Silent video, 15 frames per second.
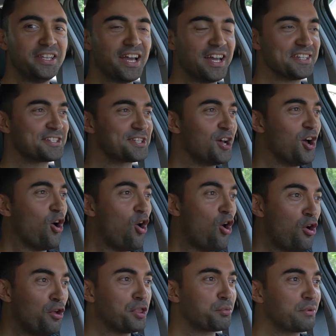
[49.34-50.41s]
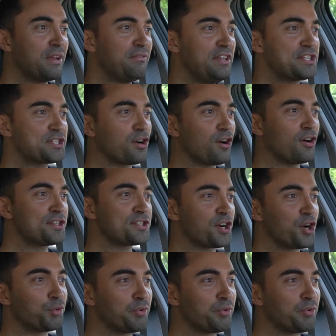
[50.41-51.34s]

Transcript: yes. All three of these cars are